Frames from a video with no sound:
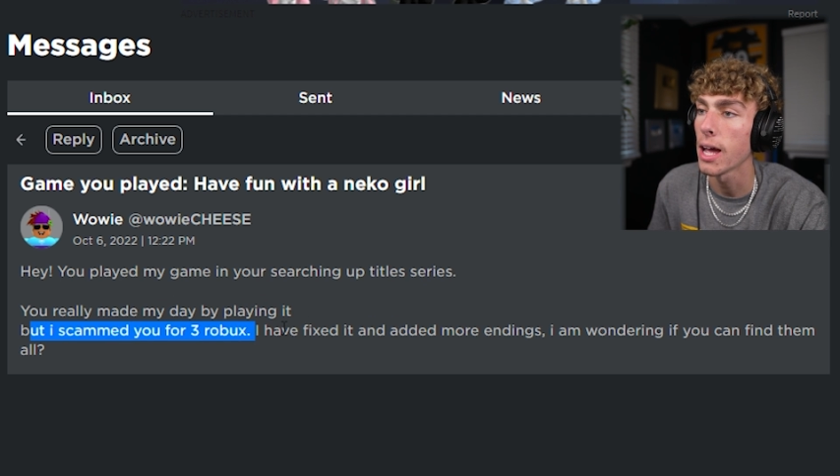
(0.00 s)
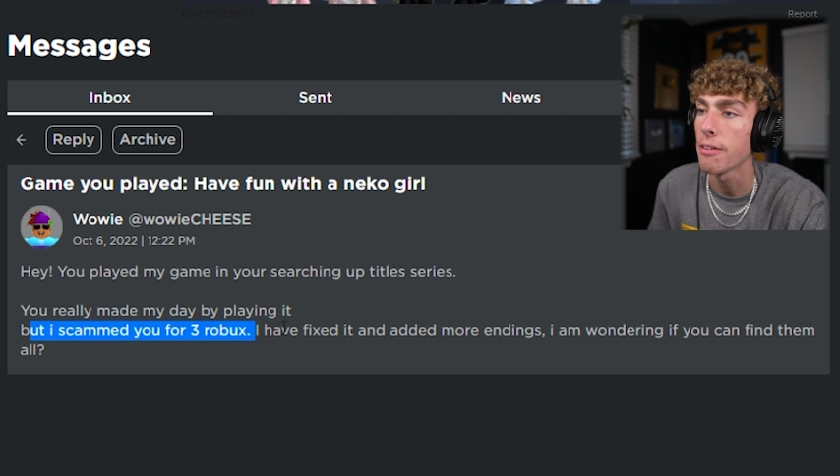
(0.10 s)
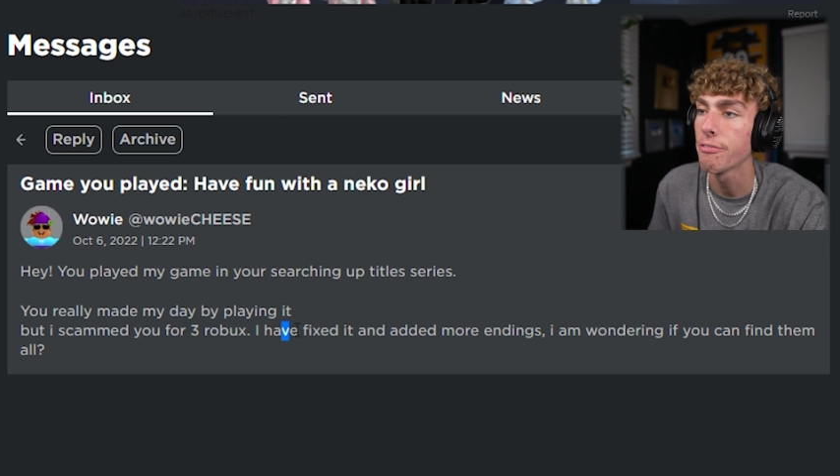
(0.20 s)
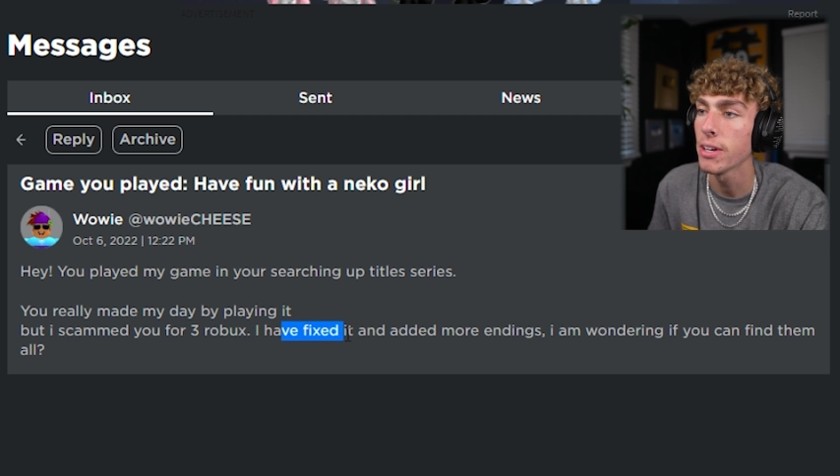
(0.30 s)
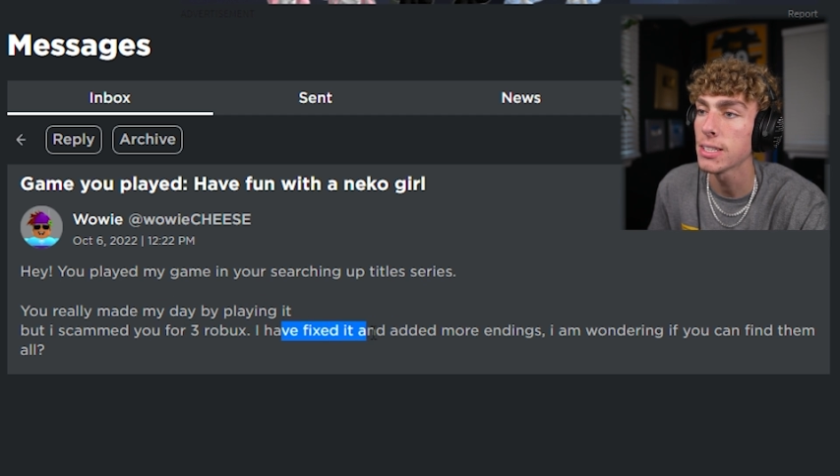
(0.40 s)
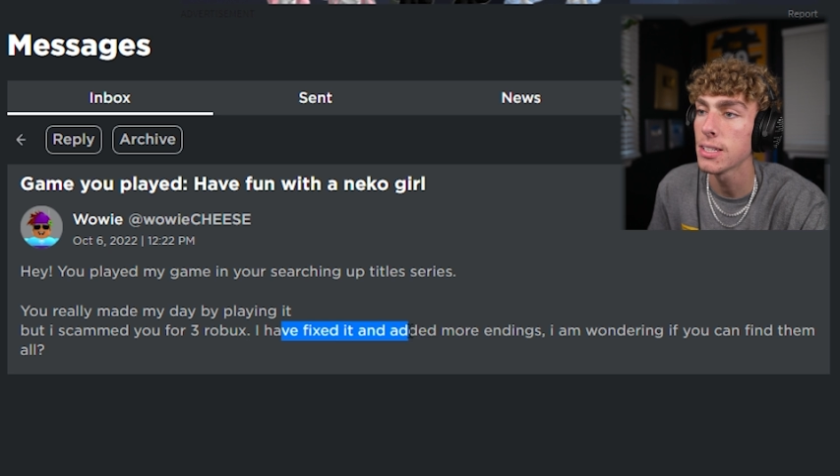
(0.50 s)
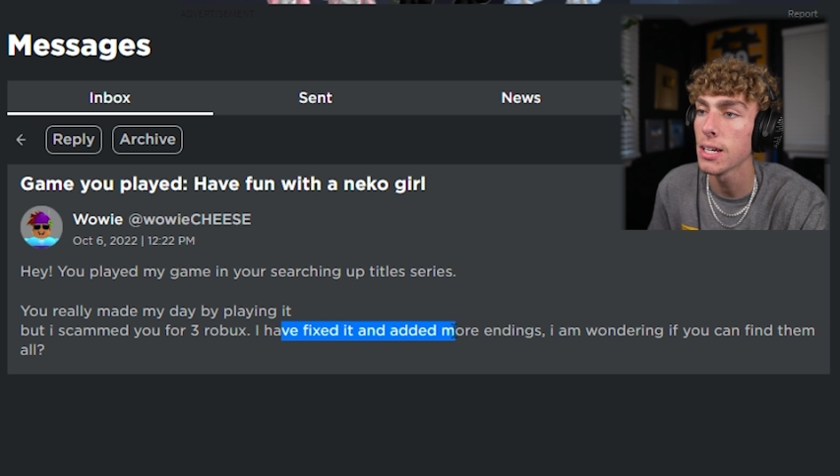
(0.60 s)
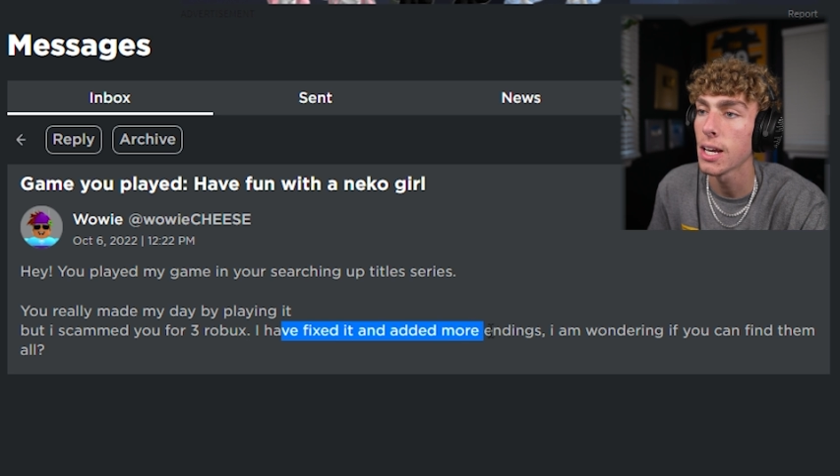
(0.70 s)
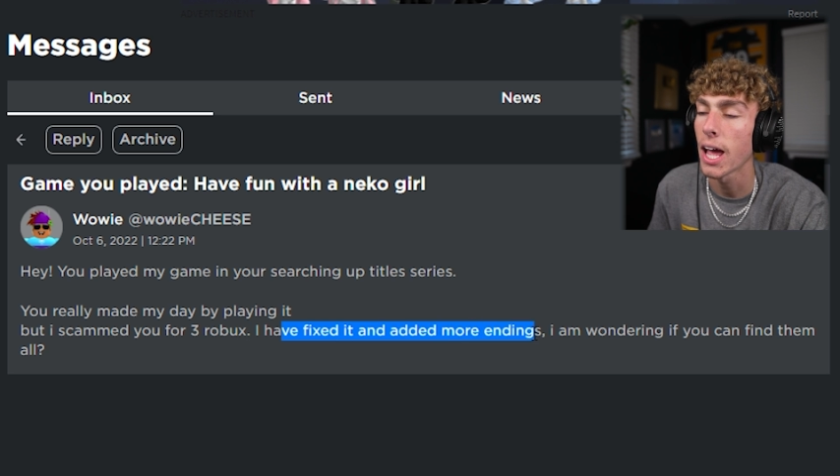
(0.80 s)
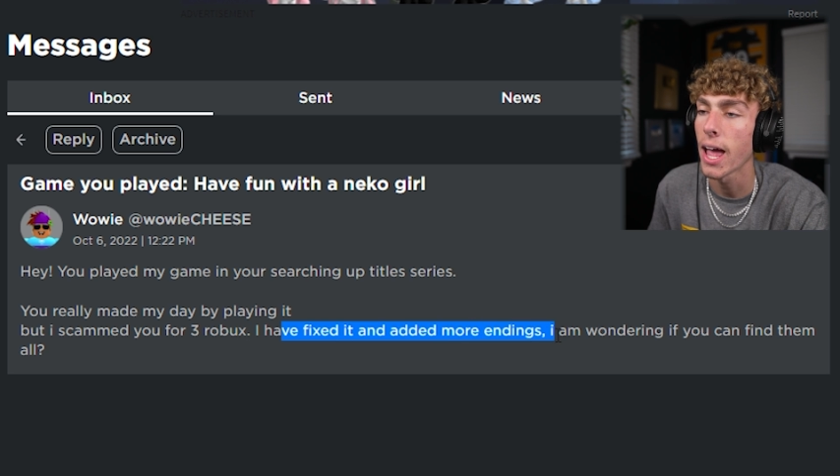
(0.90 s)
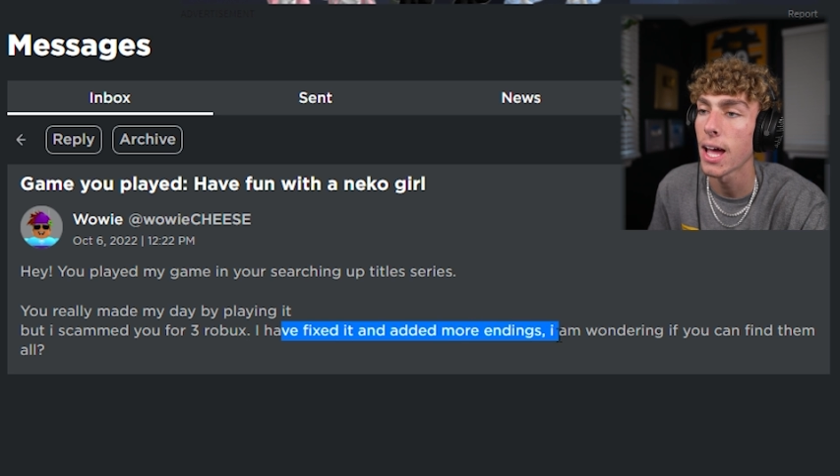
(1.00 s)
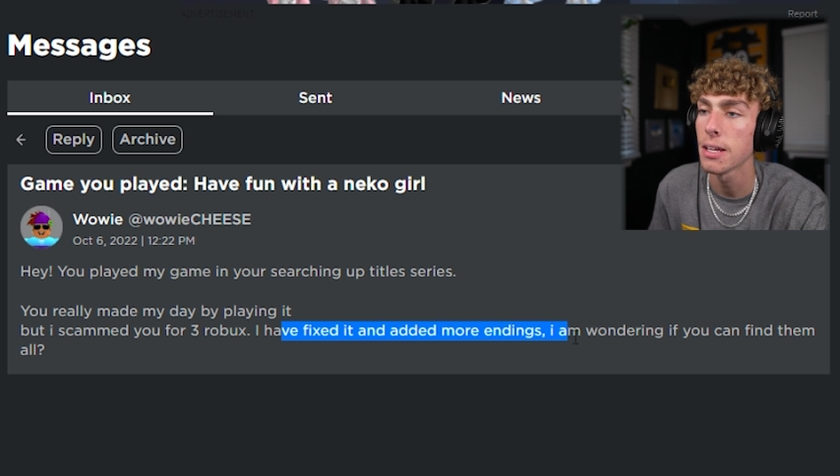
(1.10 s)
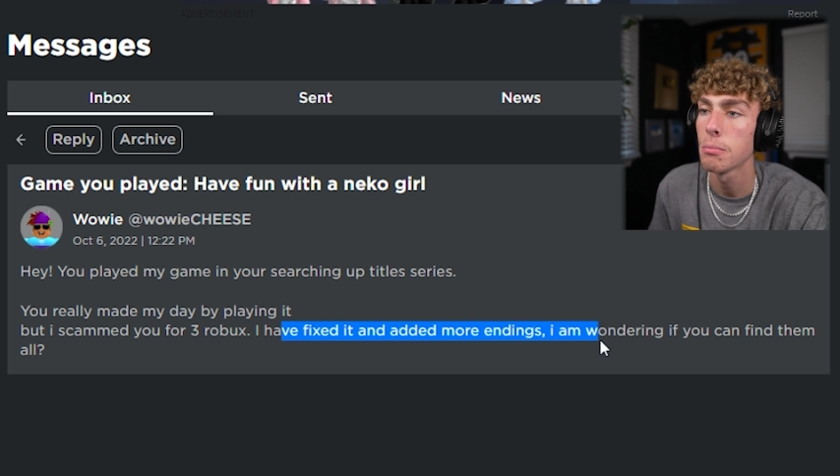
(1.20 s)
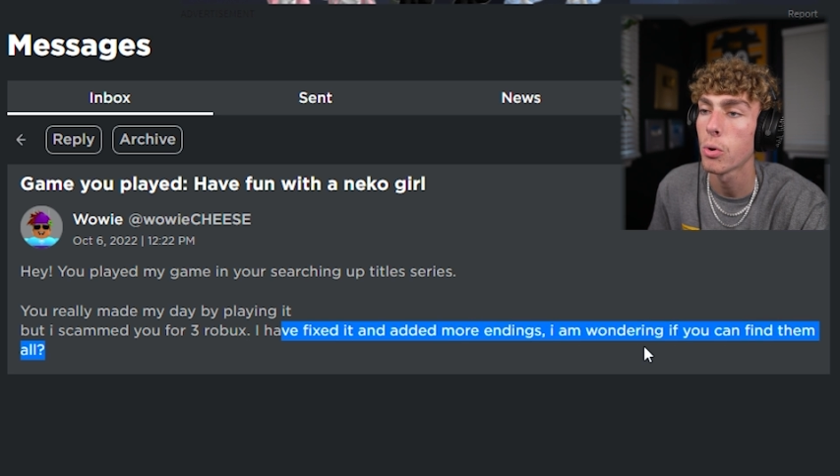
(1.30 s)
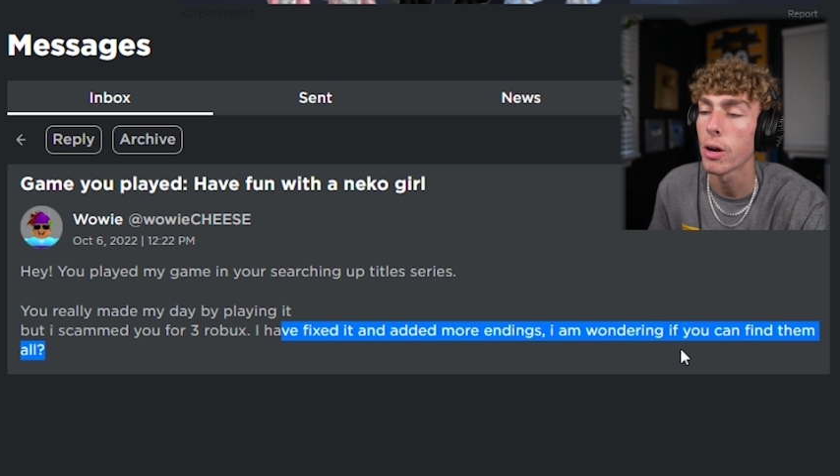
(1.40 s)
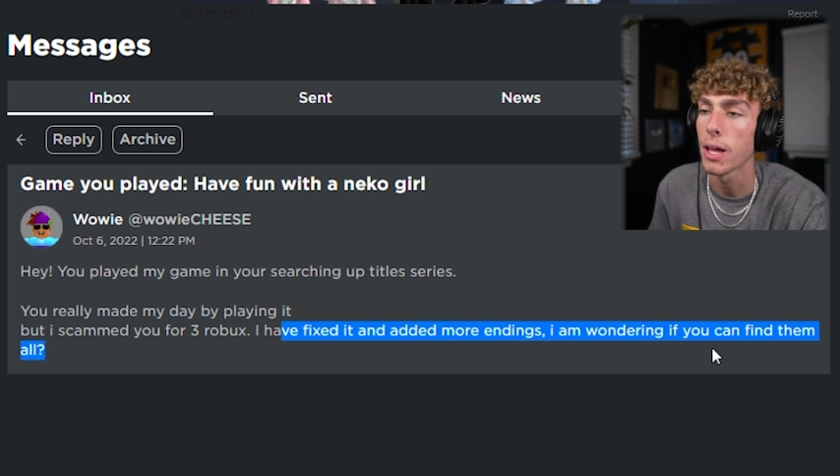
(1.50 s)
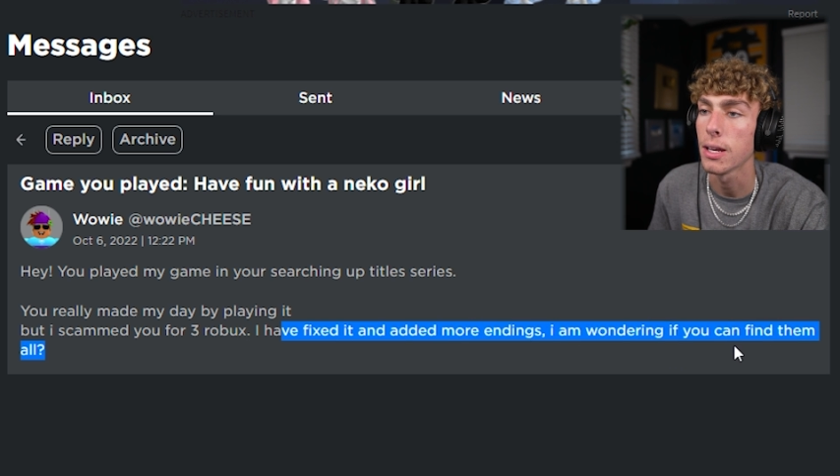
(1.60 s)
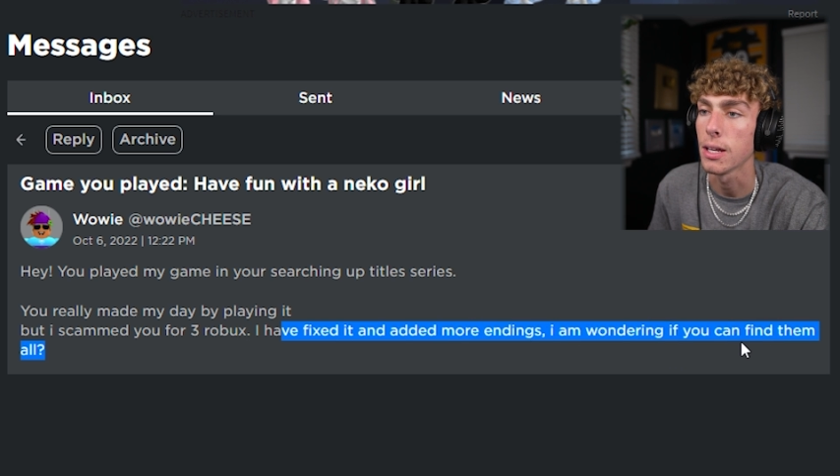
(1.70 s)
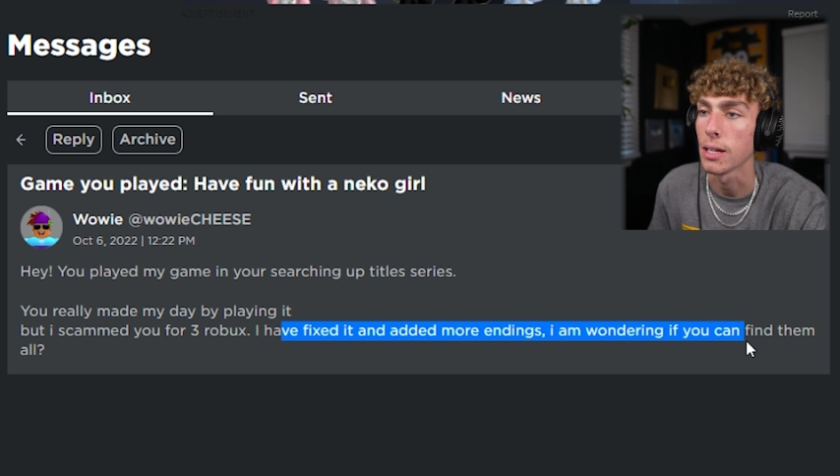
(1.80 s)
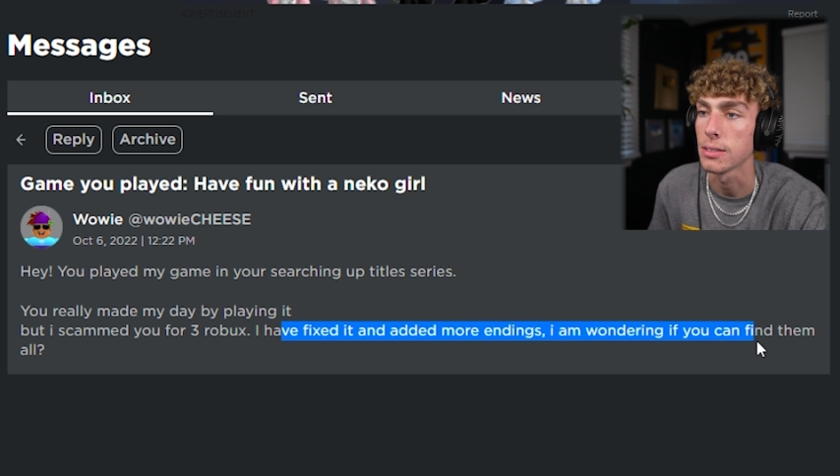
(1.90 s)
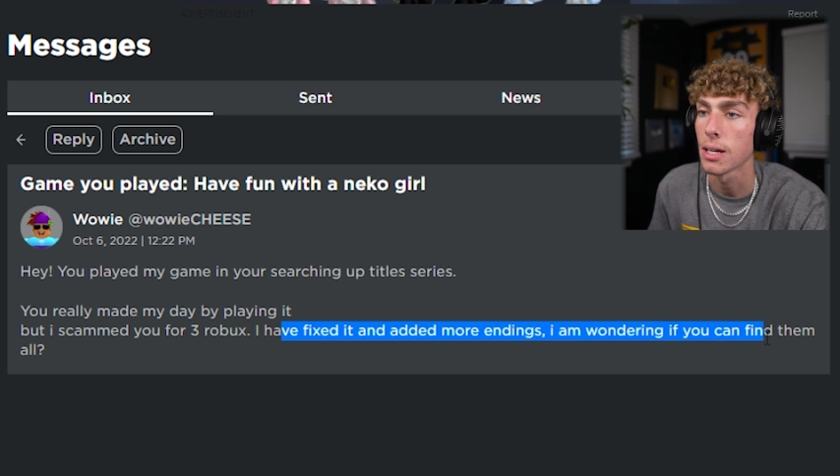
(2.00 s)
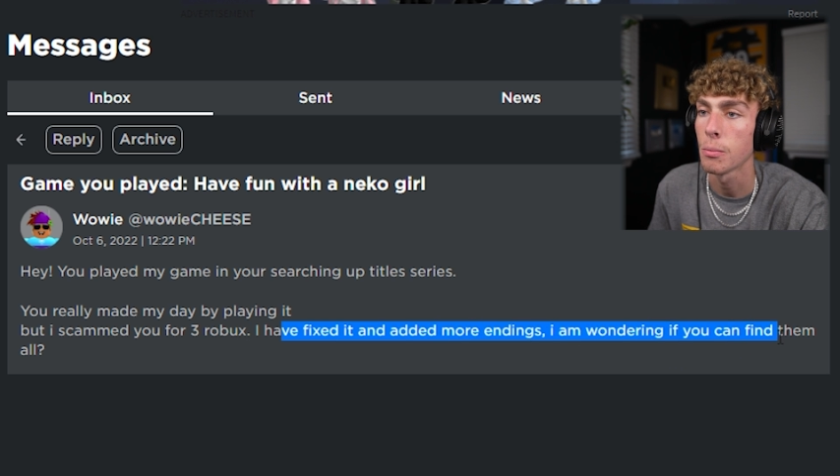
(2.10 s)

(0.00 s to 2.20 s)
I have fixed it and I added more endings.